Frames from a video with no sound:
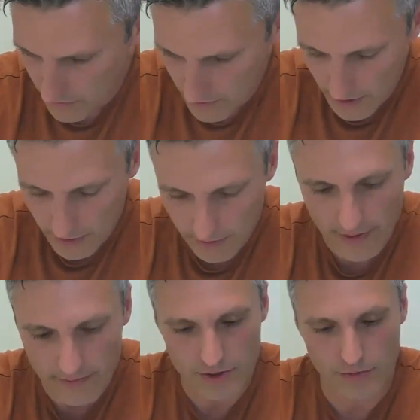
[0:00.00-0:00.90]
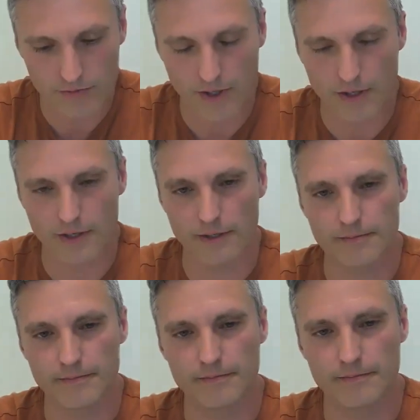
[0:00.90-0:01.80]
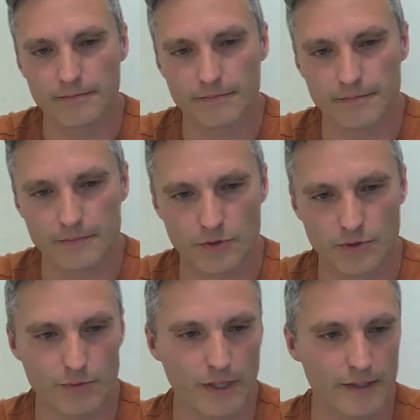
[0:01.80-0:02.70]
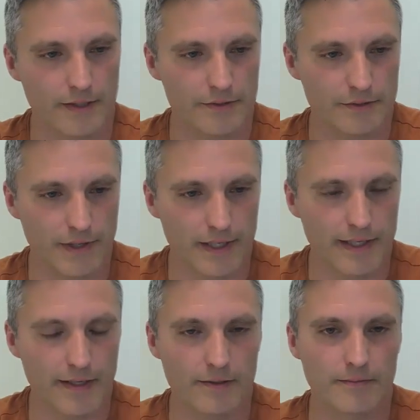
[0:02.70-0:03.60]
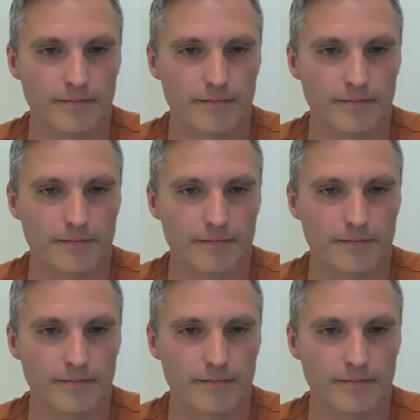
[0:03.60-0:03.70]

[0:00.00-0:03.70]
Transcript: in your life so far, just where it is right now.